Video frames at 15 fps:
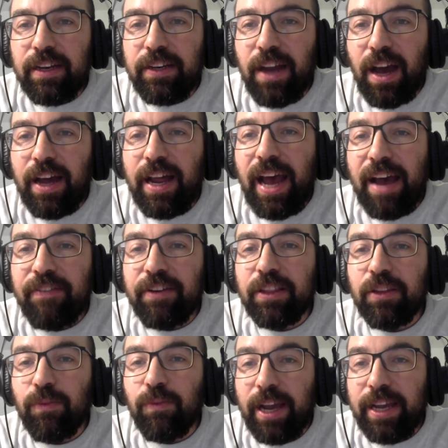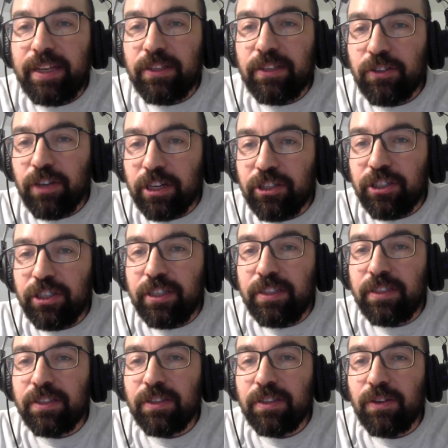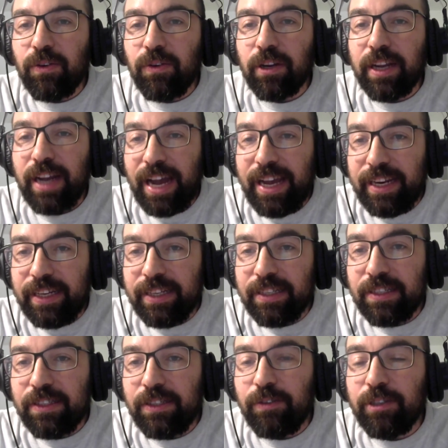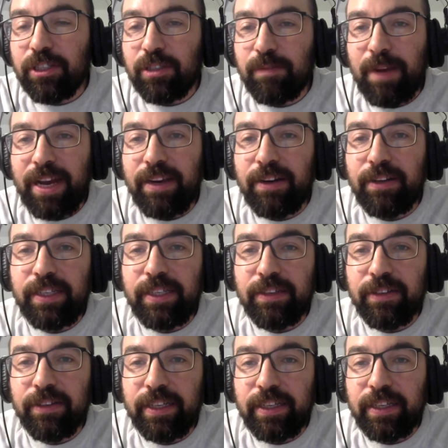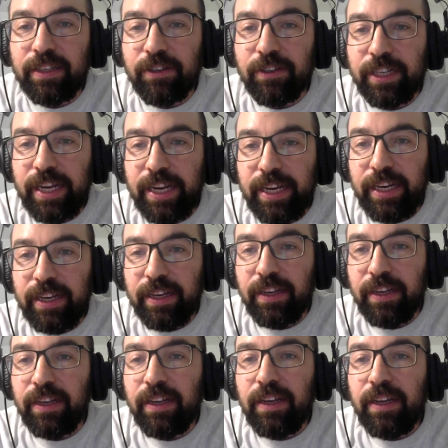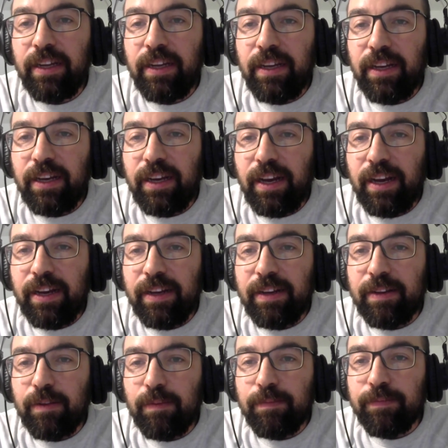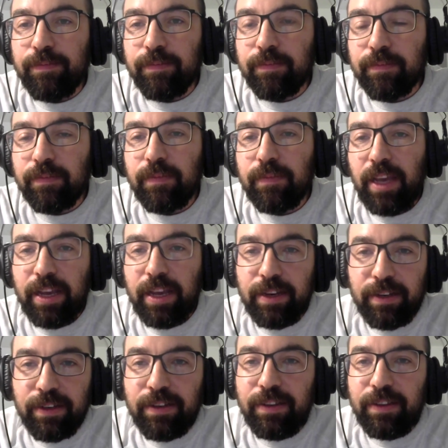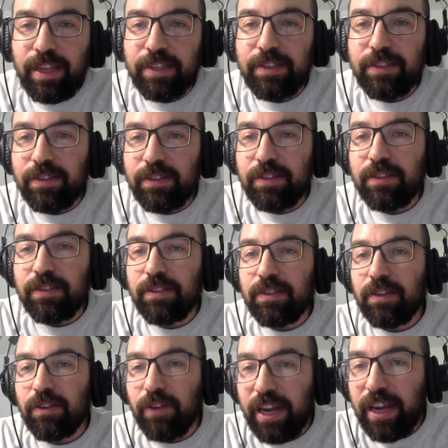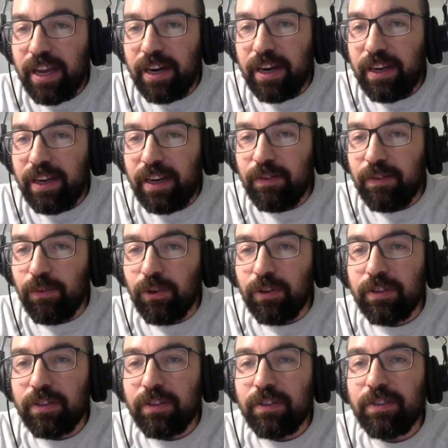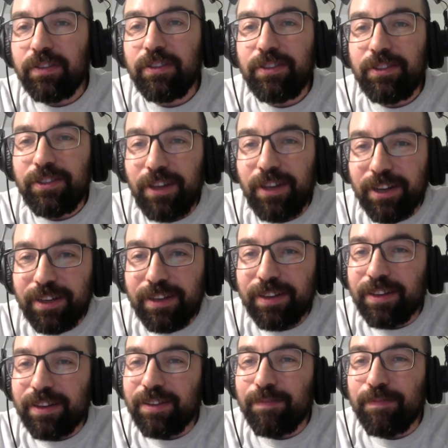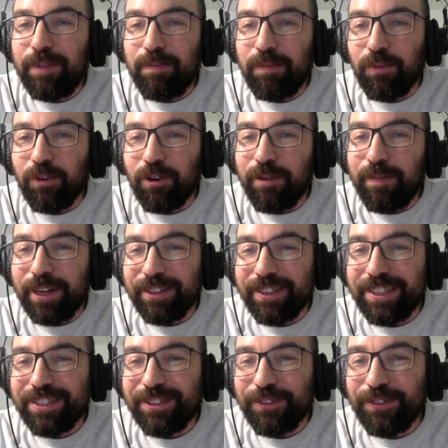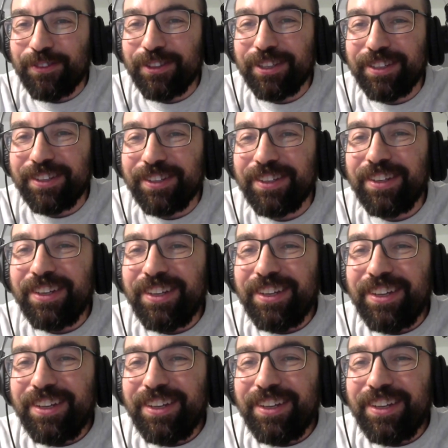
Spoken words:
not having the right instructions or guidance to inspire tinkering and creating. Um, and that's great. And we'll talk a bit more about this over the